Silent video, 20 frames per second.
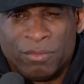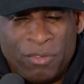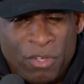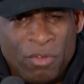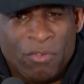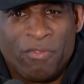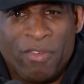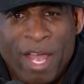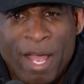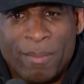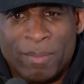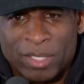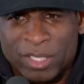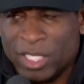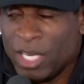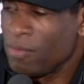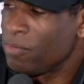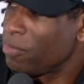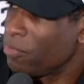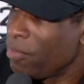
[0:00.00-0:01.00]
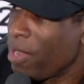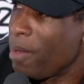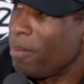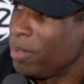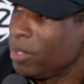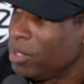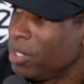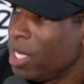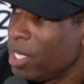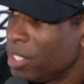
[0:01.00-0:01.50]
few families, several
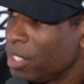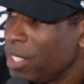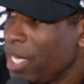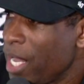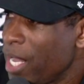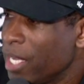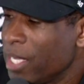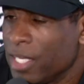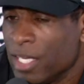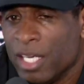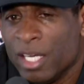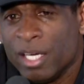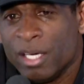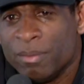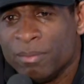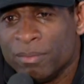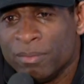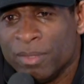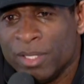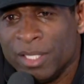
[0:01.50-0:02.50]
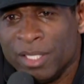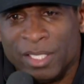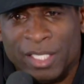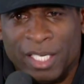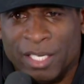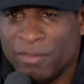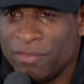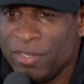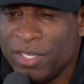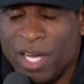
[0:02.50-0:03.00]
families the other day, um, and
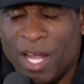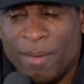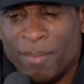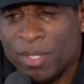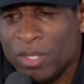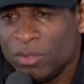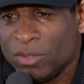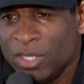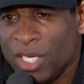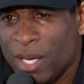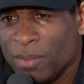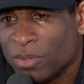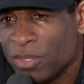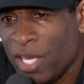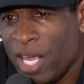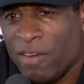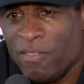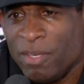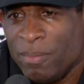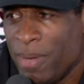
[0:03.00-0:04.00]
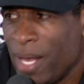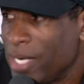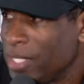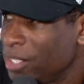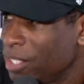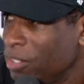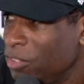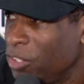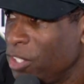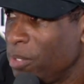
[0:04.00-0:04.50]
did a phenomenal job. So
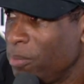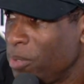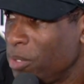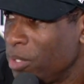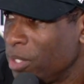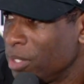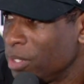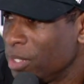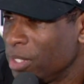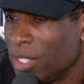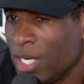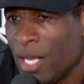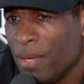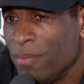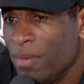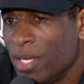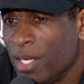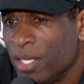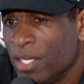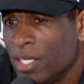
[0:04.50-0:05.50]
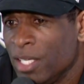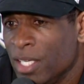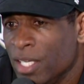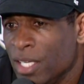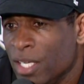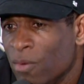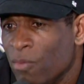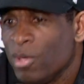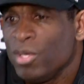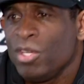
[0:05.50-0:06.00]
everybody's contributing. I mean,
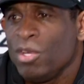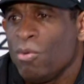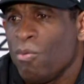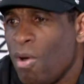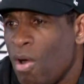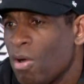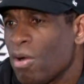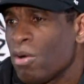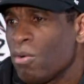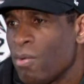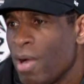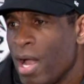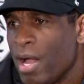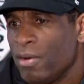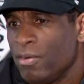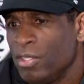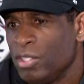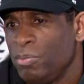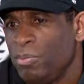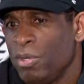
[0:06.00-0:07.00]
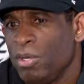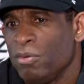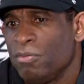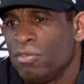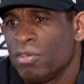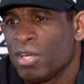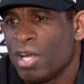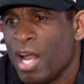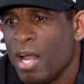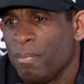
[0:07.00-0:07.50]
when you walk around this
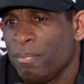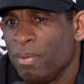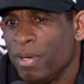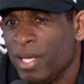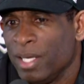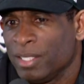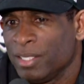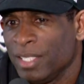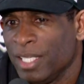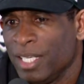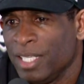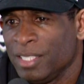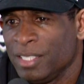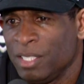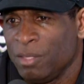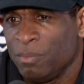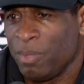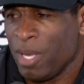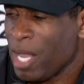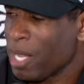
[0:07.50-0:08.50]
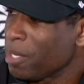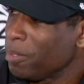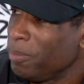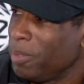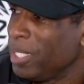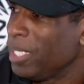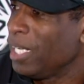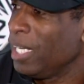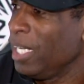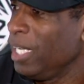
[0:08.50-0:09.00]
beautiful complex and it's
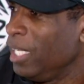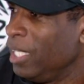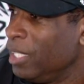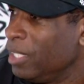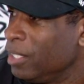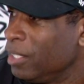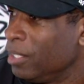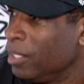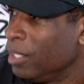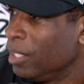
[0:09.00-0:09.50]
impeccably clean,